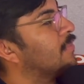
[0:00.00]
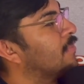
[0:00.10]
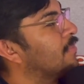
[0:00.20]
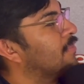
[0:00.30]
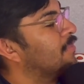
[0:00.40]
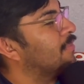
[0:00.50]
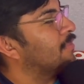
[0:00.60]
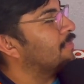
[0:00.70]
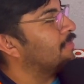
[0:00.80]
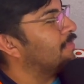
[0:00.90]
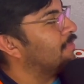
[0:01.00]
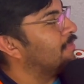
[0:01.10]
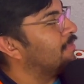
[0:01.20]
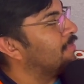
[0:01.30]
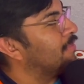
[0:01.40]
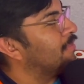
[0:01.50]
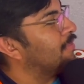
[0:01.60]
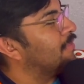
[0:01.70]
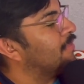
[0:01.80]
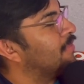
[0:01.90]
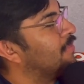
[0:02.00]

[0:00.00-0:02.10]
This person isn't speaking.